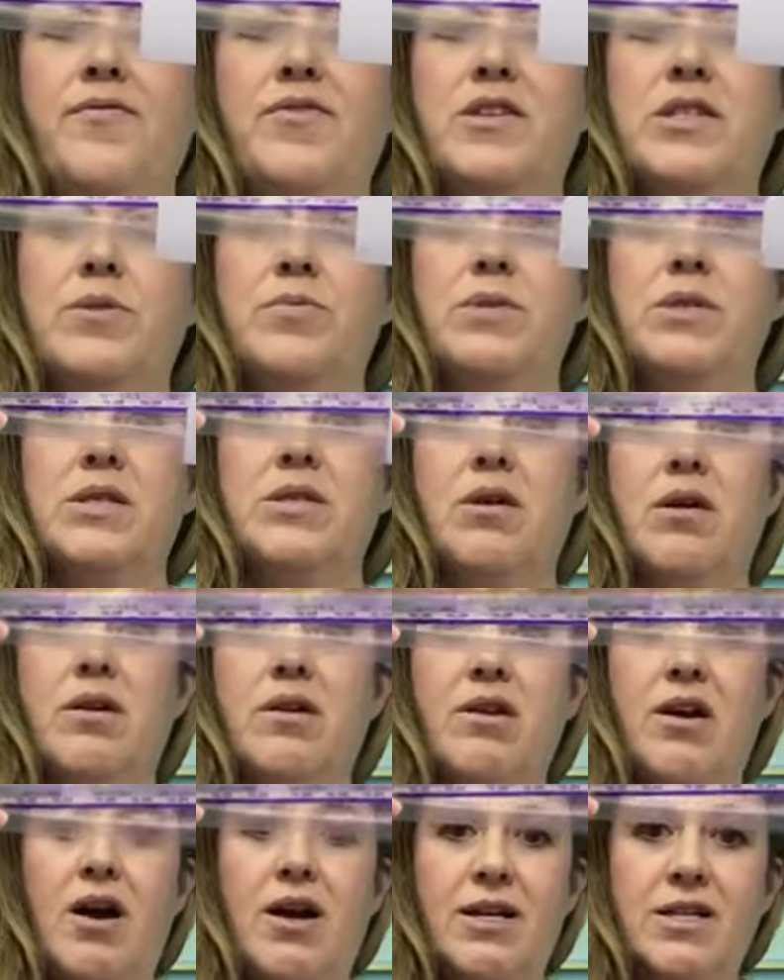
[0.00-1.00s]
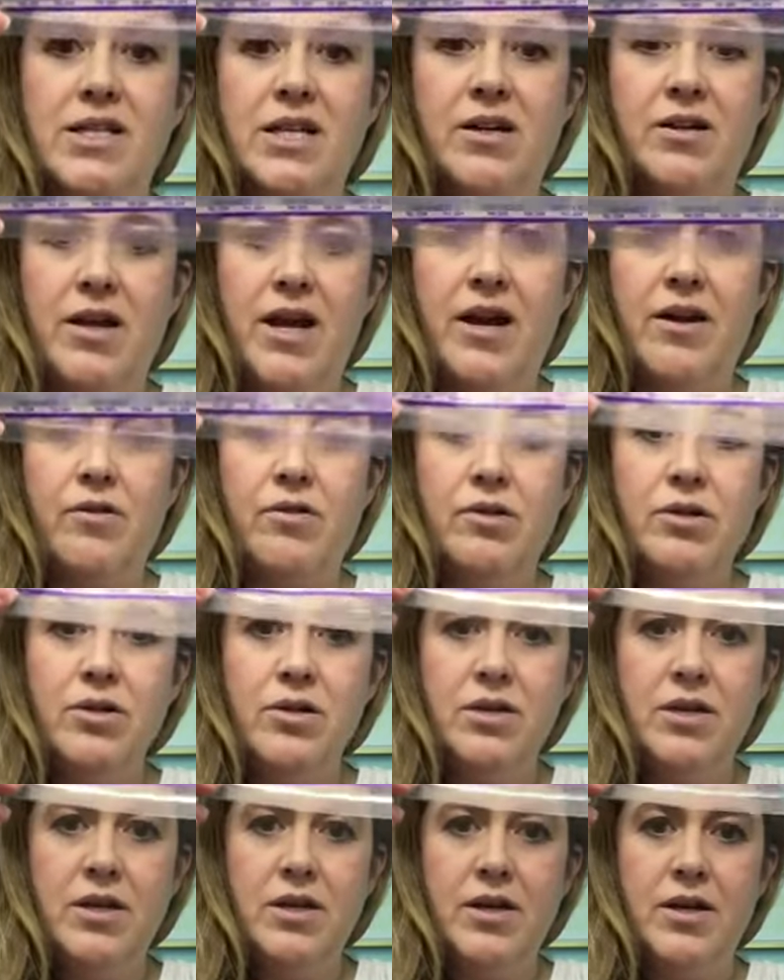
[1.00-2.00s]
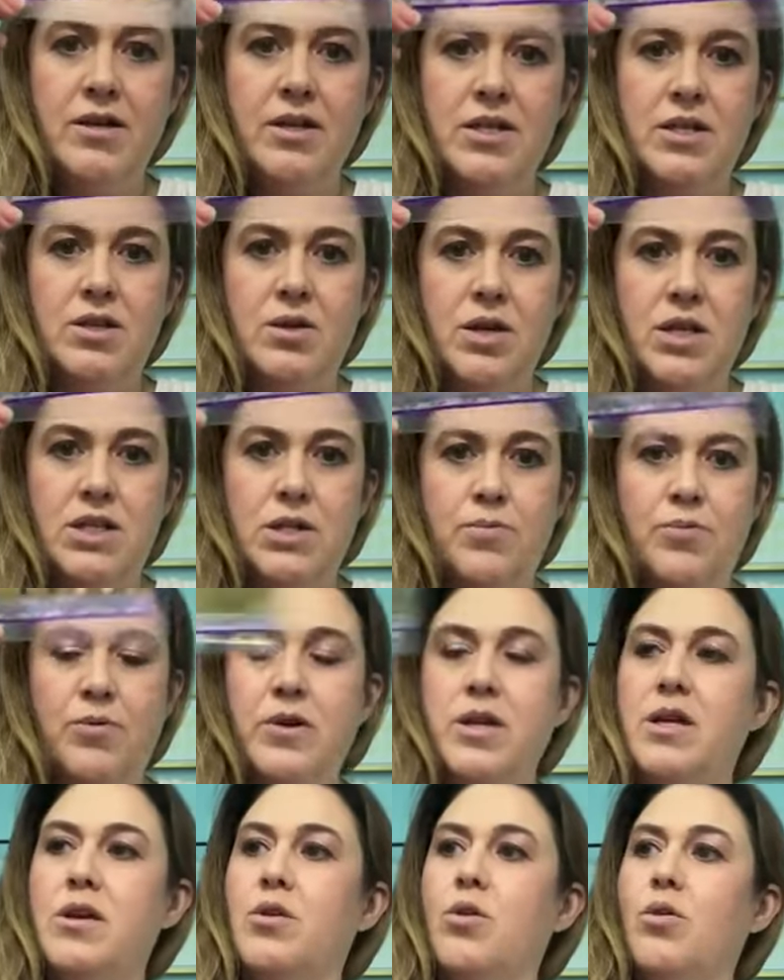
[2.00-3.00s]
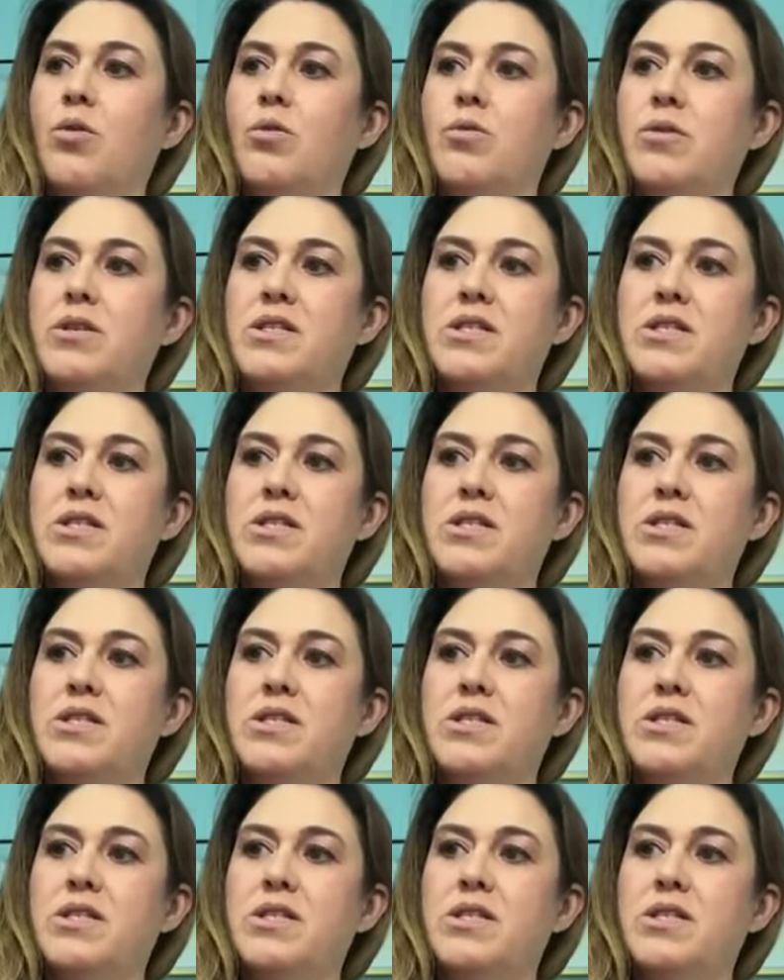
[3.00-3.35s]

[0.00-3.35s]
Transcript: This one's called Cocktail Hour, and it's a pretty gold.